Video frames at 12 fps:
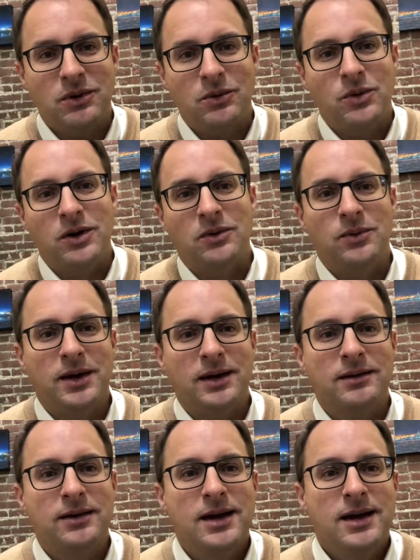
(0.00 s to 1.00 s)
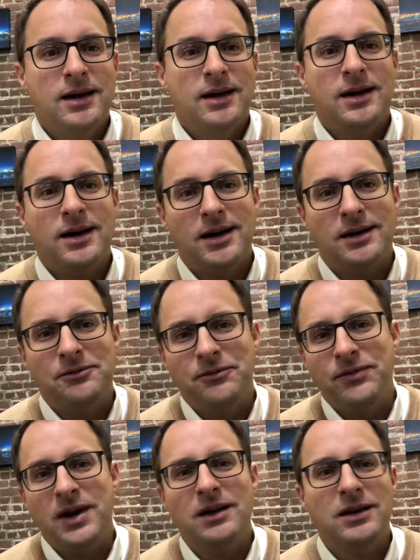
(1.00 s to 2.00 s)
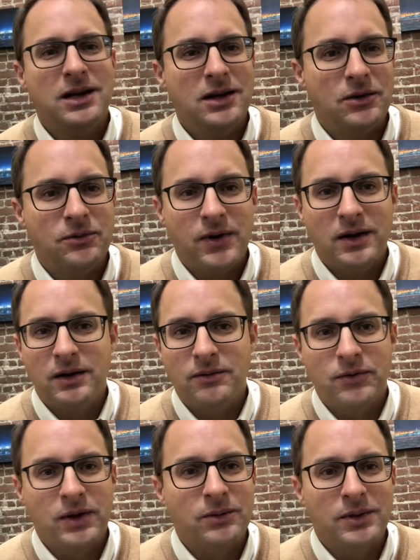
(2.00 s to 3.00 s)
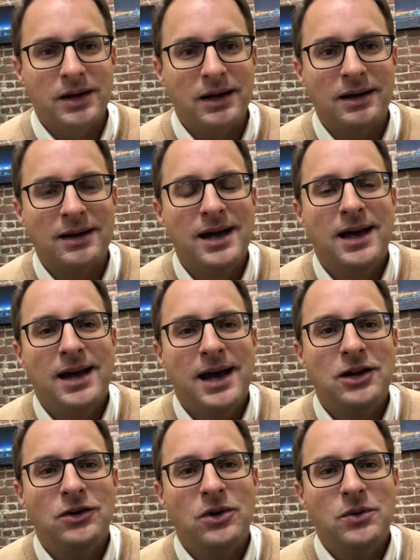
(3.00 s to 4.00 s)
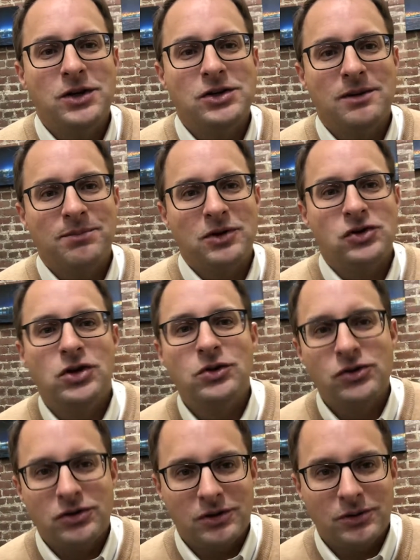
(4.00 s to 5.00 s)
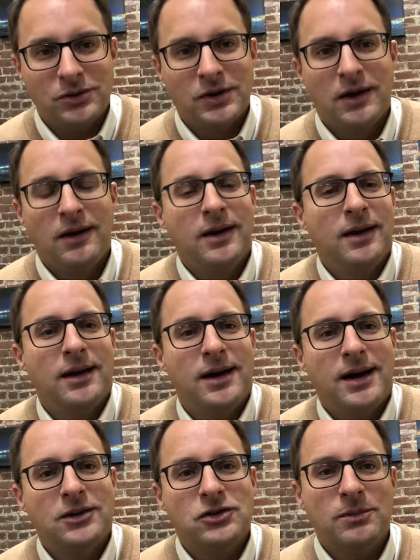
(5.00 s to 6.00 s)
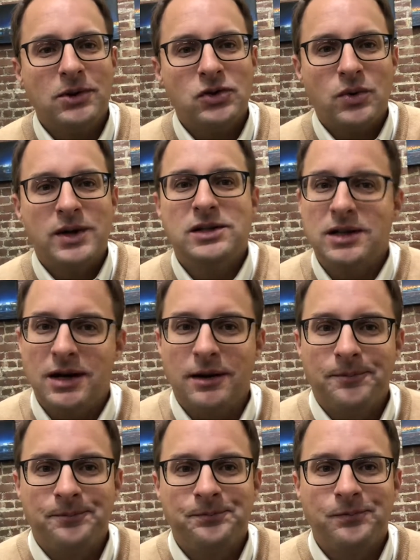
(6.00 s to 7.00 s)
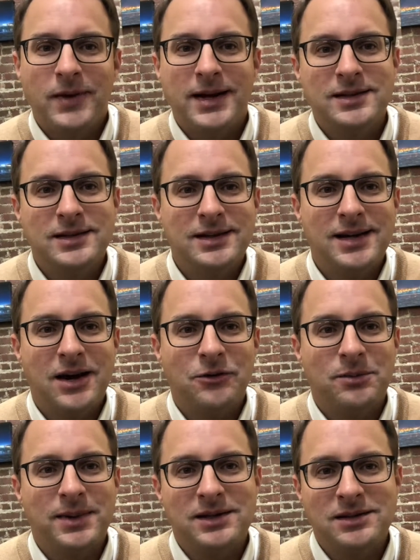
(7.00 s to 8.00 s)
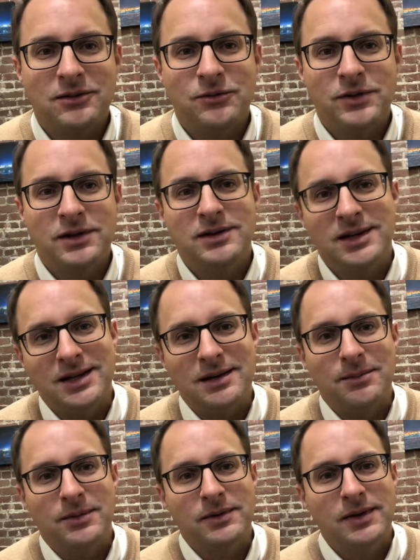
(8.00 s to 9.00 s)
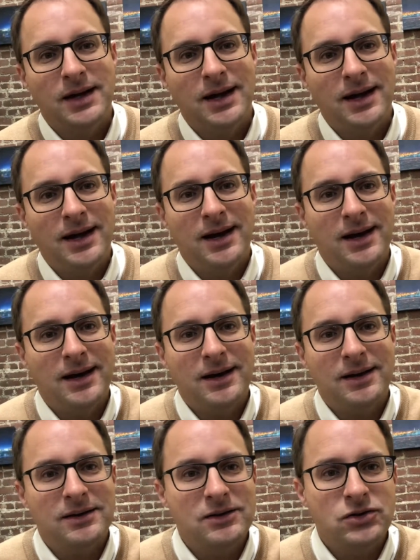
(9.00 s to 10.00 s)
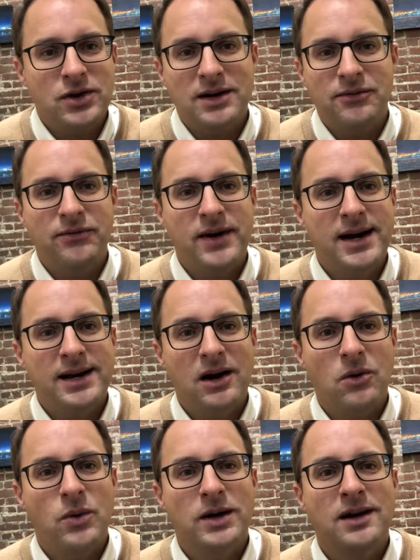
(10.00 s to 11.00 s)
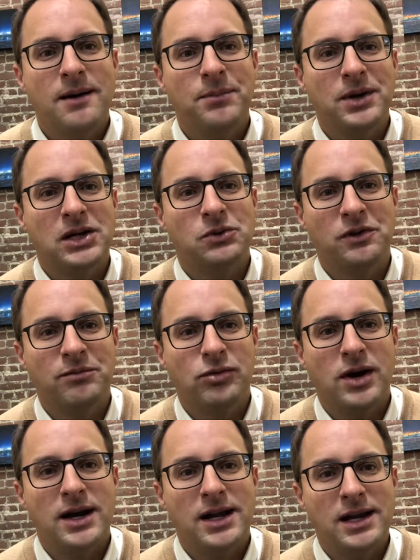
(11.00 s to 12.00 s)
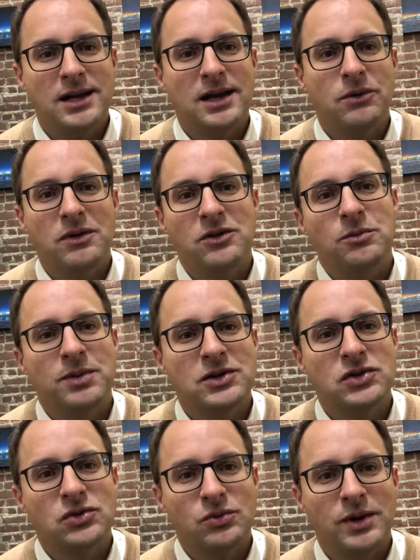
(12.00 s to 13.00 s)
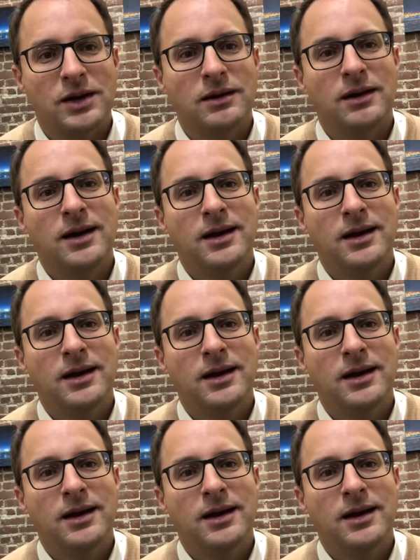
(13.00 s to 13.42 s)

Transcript: we work with fairly frequently, and you don't want to jump in too soon. So about twice a year, I sit down with myself and the team and try to find out what companies we've brought in that we do business with